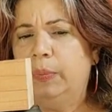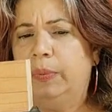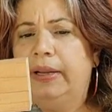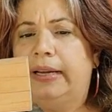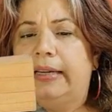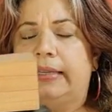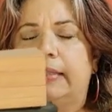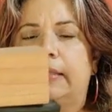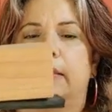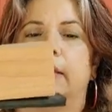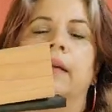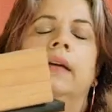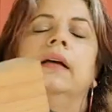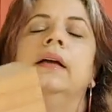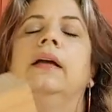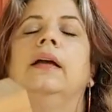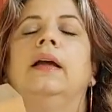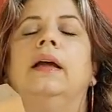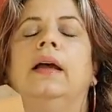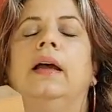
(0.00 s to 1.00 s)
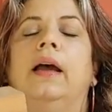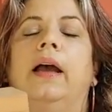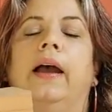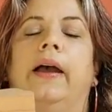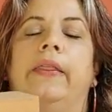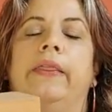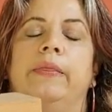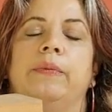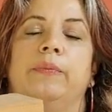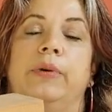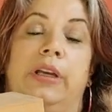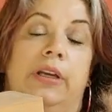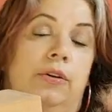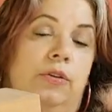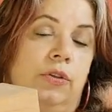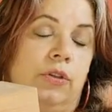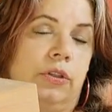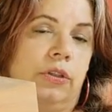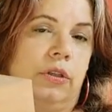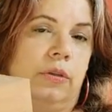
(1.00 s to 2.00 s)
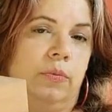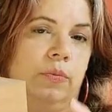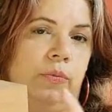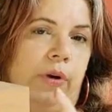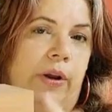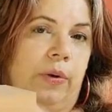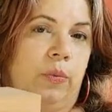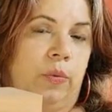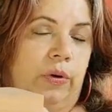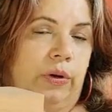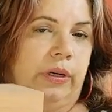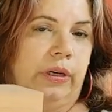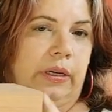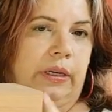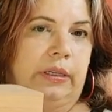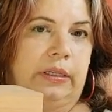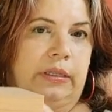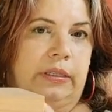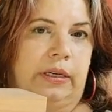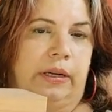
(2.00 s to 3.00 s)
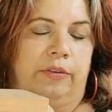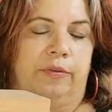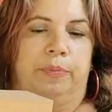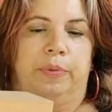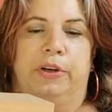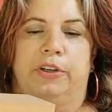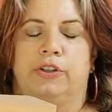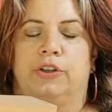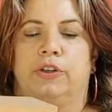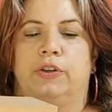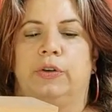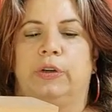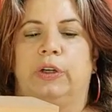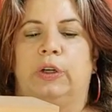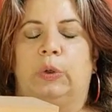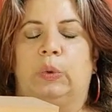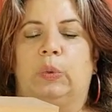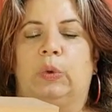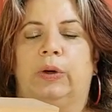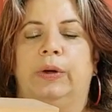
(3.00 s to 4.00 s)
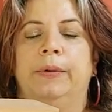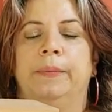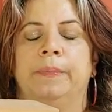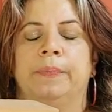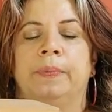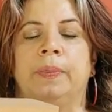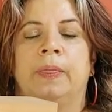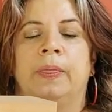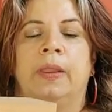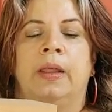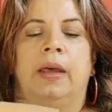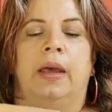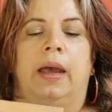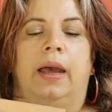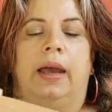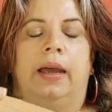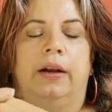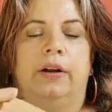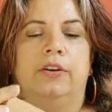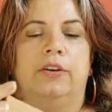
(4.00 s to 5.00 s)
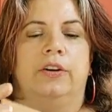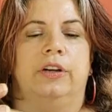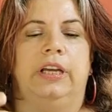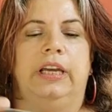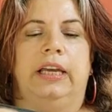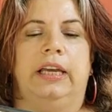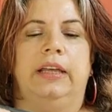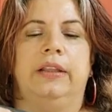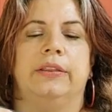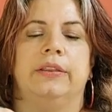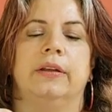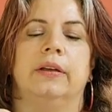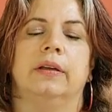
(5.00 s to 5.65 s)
plates, and we used redwood instead of pressure treated wood, and underneath